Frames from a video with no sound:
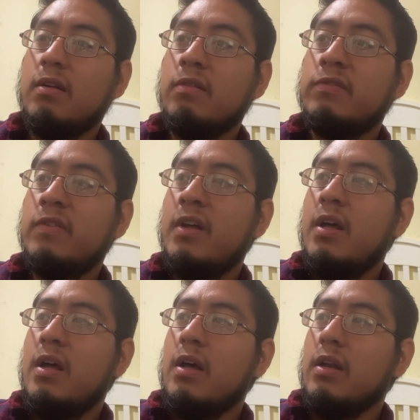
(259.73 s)
of
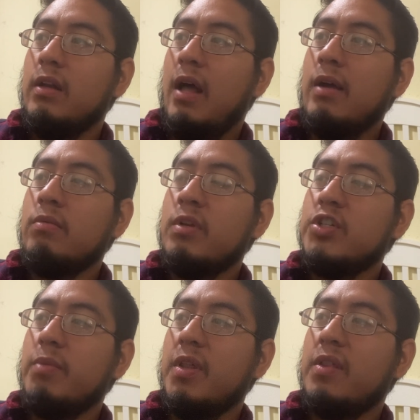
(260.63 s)
language
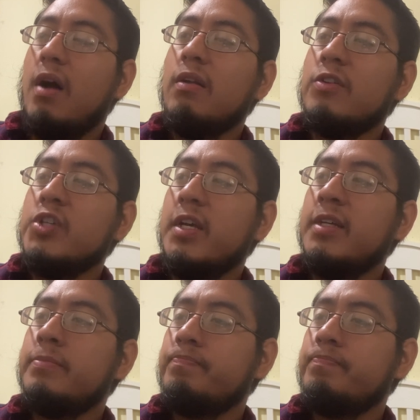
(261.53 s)
and mythology.